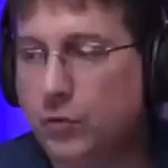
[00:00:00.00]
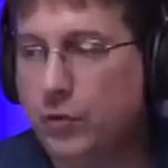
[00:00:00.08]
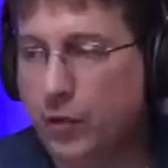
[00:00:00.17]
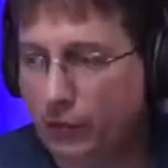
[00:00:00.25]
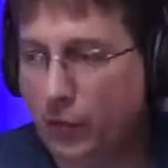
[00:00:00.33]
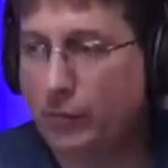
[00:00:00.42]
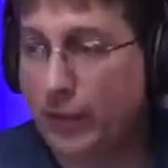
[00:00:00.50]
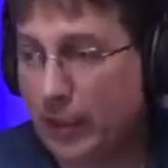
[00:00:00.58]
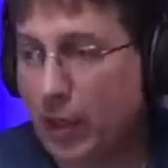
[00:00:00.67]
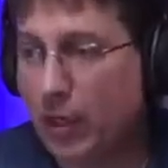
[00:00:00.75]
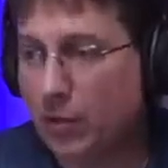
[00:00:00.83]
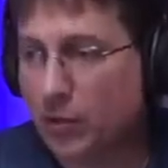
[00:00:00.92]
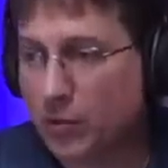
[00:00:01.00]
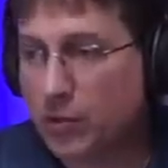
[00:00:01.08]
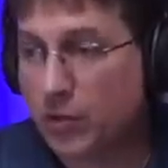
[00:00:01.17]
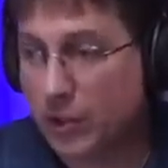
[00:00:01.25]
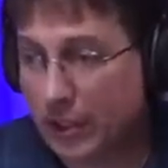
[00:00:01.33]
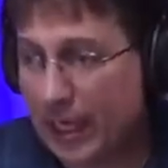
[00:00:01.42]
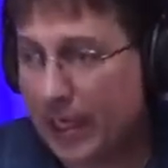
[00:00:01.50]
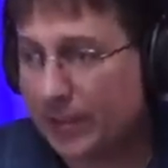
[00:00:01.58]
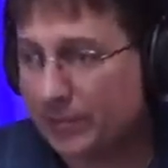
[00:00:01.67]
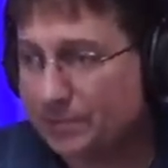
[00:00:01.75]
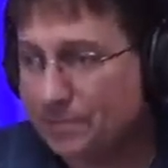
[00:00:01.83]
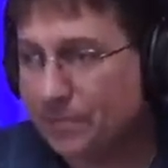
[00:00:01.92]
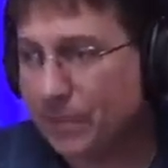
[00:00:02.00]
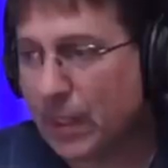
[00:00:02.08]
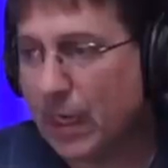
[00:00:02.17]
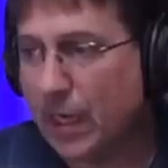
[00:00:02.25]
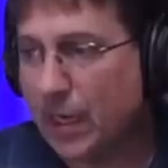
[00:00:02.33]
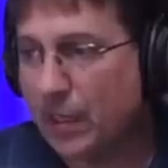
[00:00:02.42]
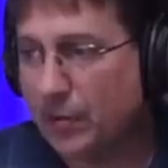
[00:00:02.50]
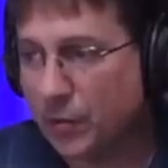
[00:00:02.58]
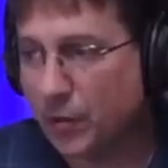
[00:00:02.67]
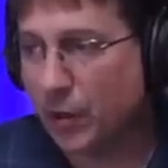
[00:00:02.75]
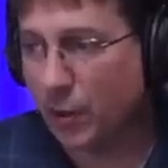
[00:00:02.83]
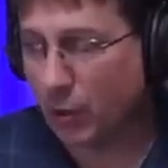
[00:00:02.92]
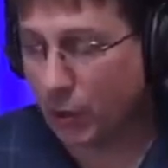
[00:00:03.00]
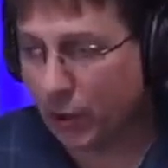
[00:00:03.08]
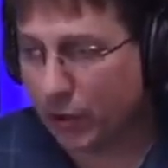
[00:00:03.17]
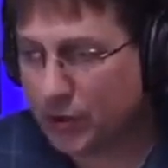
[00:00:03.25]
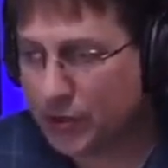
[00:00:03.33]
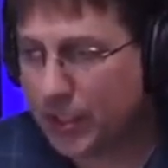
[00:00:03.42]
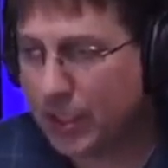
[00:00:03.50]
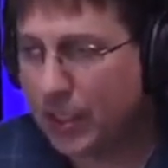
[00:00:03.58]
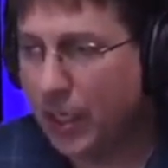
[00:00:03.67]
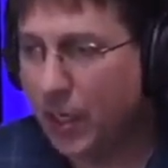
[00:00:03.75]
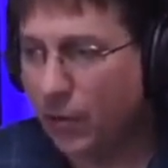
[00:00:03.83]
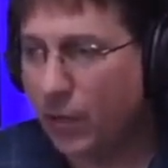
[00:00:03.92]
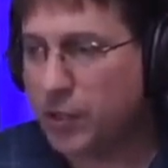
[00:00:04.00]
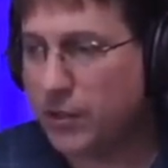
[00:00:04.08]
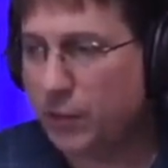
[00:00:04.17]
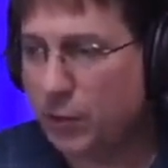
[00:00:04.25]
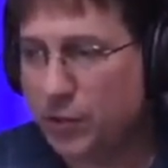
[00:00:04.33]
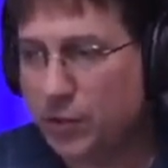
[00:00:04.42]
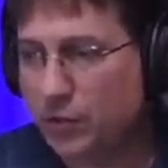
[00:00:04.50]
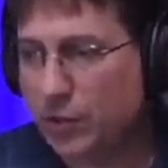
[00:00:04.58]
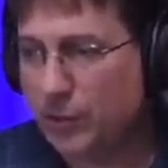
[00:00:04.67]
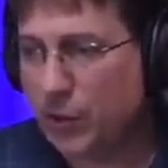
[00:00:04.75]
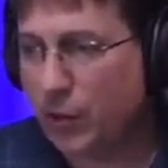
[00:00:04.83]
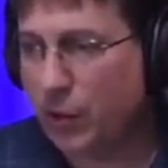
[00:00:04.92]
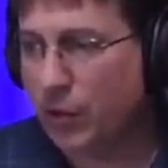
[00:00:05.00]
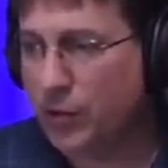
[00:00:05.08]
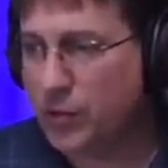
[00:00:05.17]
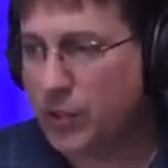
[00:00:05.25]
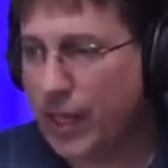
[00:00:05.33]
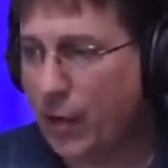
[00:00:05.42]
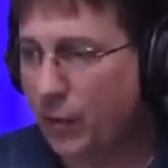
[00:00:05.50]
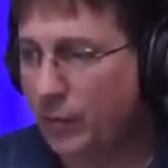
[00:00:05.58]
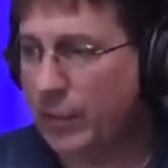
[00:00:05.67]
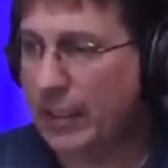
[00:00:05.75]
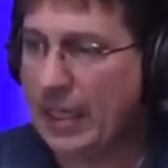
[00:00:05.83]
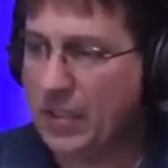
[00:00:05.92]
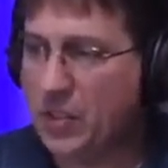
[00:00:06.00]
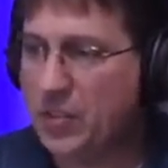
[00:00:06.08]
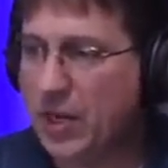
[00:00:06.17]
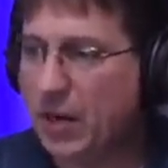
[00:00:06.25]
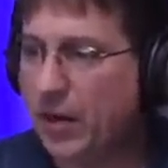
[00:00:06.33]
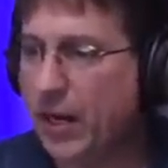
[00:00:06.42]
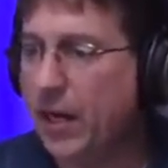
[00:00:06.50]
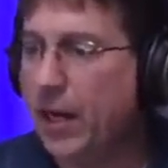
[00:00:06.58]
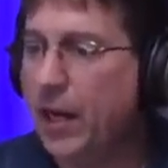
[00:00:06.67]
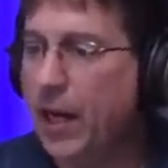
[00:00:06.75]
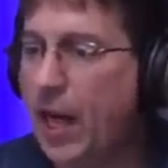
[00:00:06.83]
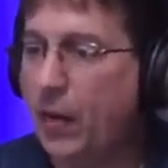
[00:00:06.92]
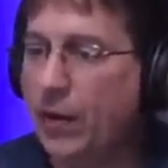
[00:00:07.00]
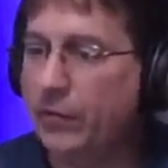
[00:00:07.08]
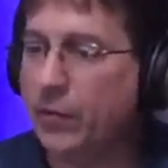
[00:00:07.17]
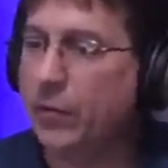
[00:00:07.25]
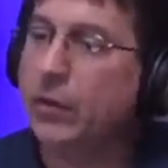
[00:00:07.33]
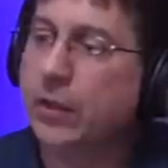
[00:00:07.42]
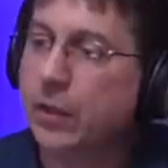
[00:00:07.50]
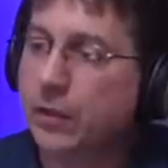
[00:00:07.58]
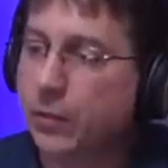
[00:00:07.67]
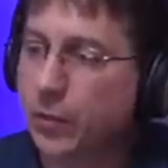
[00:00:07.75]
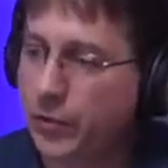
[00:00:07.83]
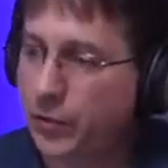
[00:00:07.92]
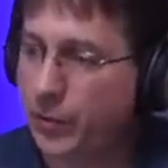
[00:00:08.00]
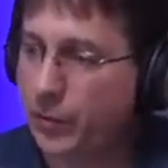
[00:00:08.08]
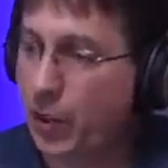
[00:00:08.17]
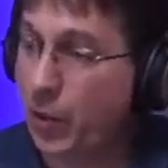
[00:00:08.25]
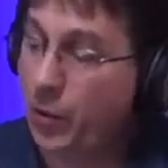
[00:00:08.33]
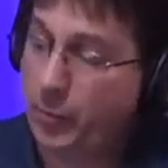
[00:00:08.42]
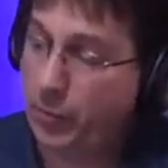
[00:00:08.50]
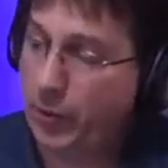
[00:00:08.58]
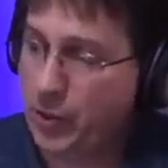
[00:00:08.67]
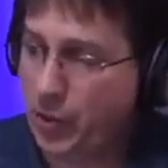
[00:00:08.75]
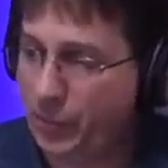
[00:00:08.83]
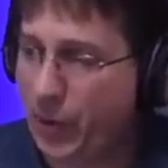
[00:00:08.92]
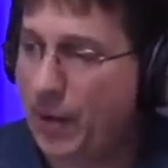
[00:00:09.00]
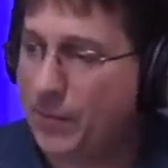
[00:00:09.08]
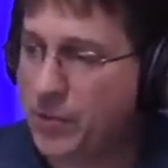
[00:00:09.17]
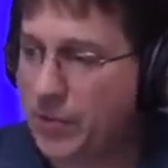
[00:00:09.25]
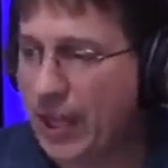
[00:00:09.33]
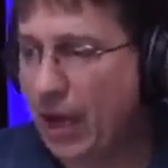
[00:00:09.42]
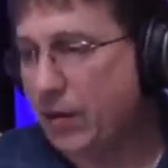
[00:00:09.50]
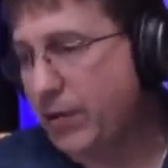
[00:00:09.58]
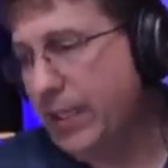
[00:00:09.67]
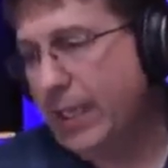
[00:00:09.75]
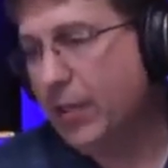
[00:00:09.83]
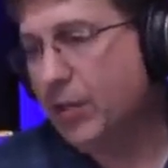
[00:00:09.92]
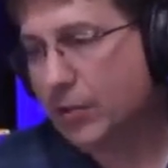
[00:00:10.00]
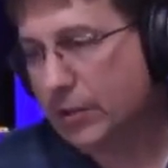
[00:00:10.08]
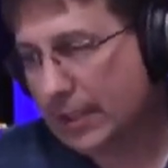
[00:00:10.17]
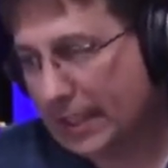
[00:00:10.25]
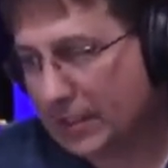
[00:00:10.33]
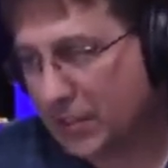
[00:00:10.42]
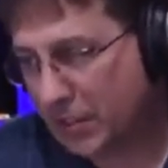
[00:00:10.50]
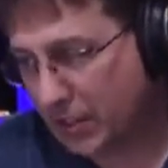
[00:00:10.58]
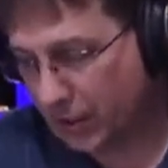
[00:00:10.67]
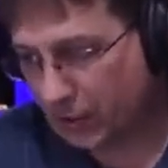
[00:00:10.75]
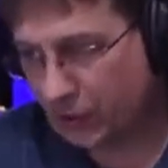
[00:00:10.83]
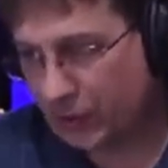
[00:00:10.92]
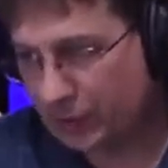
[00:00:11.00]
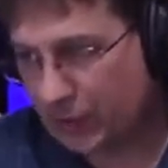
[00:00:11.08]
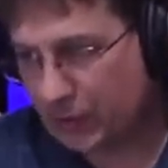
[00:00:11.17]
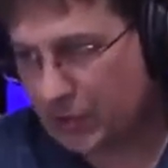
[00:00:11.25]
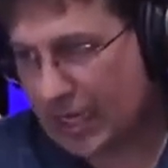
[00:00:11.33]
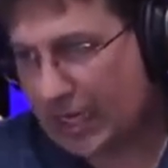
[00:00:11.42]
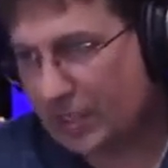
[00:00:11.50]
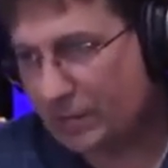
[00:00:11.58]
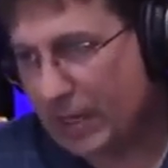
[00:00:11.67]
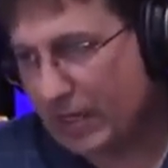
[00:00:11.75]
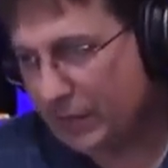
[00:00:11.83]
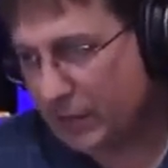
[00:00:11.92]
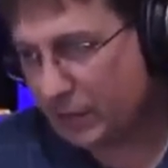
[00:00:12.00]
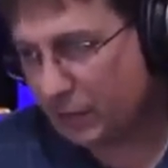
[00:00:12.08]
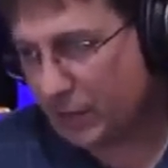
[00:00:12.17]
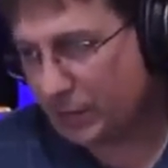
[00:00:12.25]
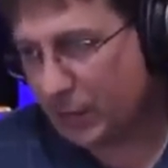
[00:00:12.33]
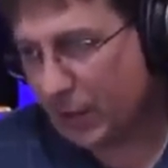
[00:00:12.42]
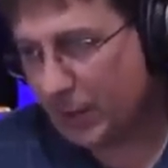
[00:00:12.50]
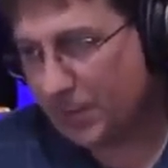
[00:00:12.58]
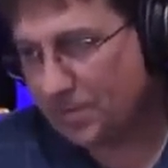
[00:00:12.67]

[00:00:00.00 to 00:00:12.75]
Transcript: convert my dollars to yen to the local currency. Whereas if you're using cryptocurrency, that wouldn't be necessary. However, with crypto, it brings other problems. Now, the other list, the crypto side, the benefits of crypto.